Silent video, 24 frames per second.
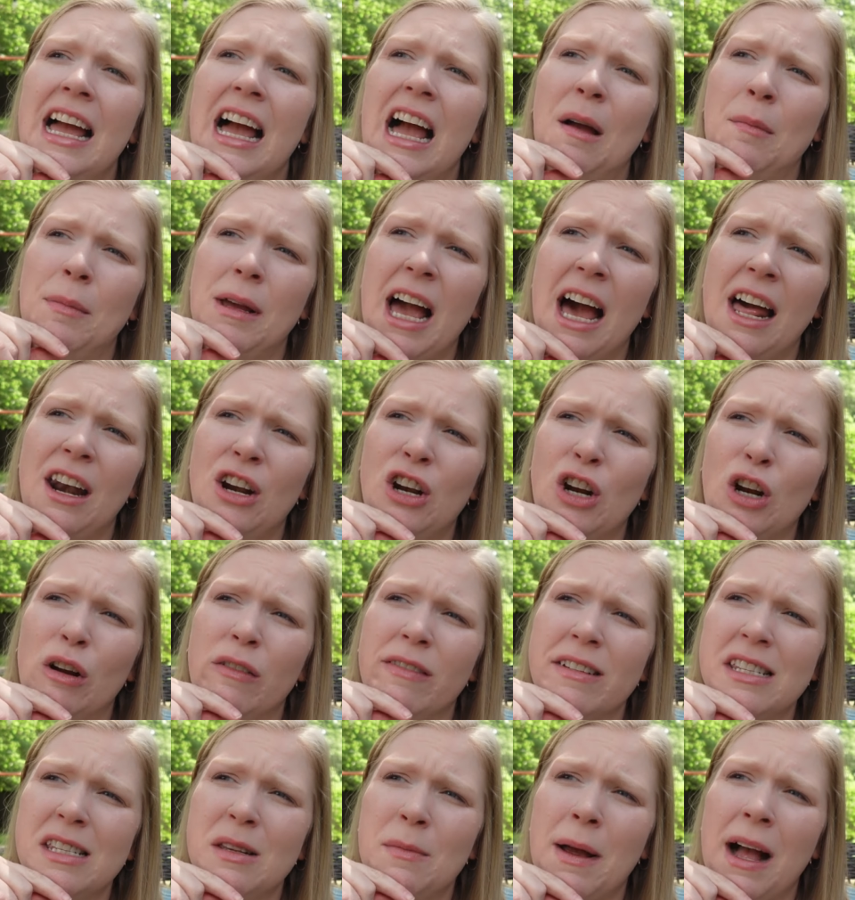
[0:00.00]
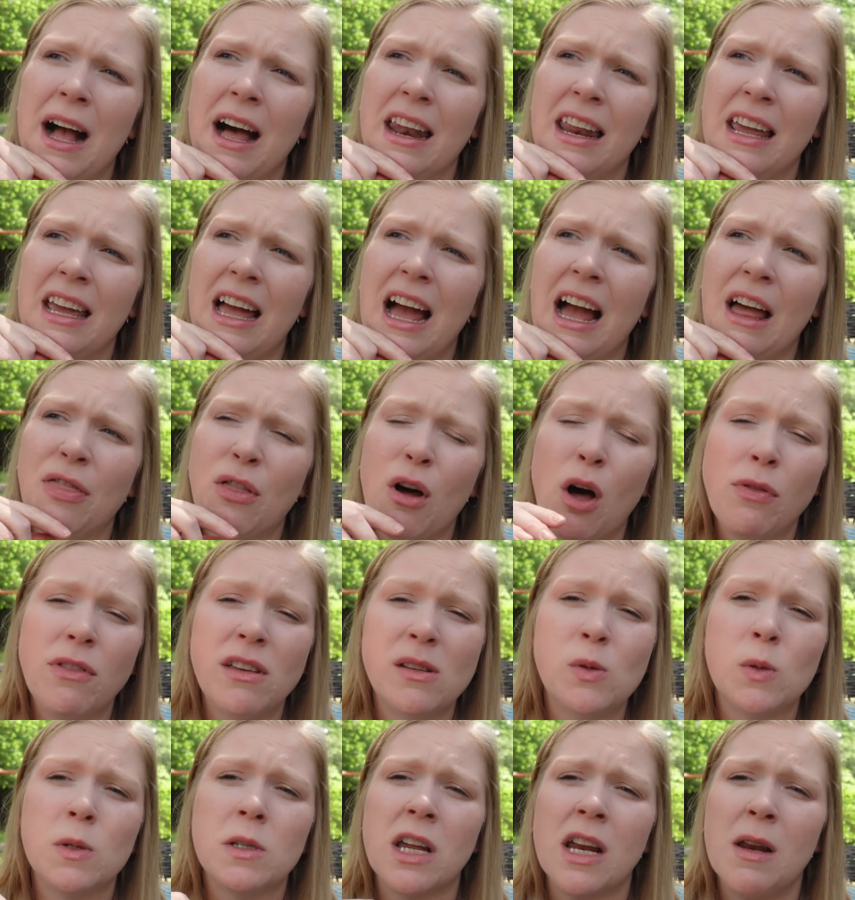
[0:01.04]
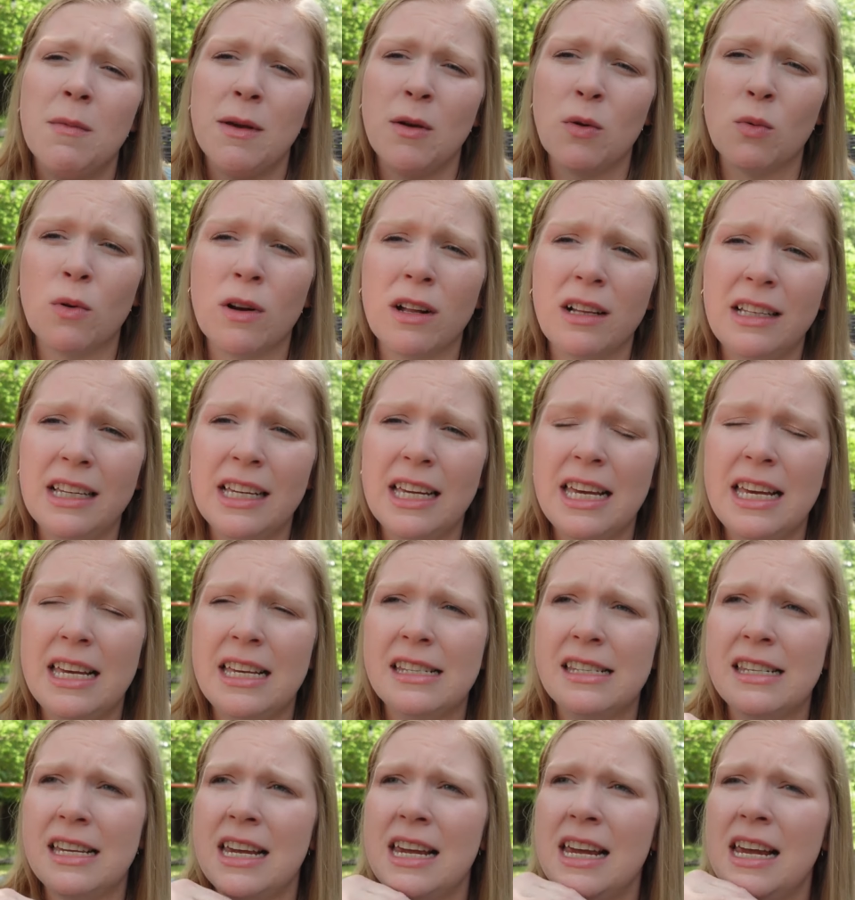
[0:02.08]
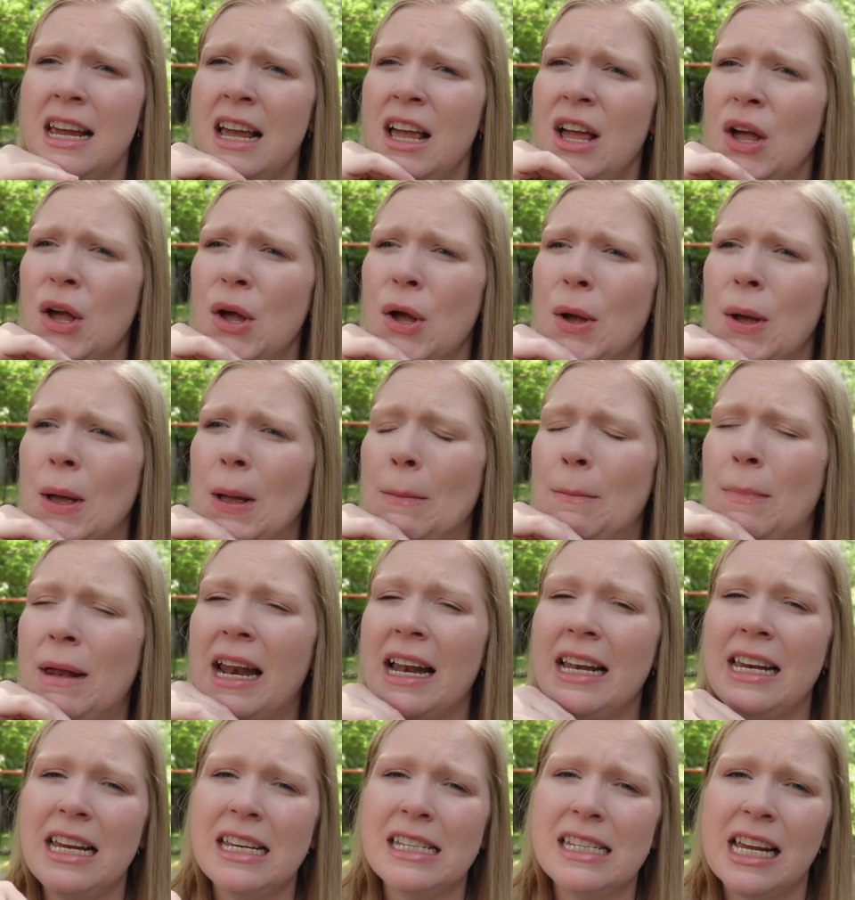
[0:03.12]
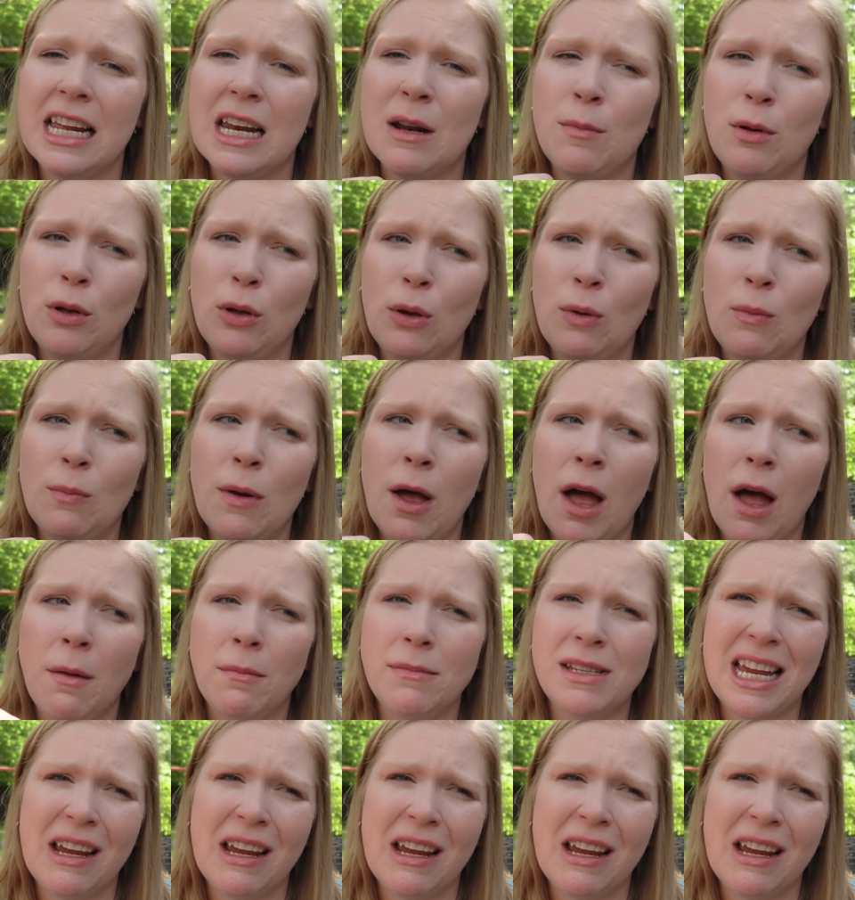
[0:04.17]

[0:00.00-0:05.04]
I'm kind of nervous about it. I thought this was going to be really easy, but I need to get a balloon pump.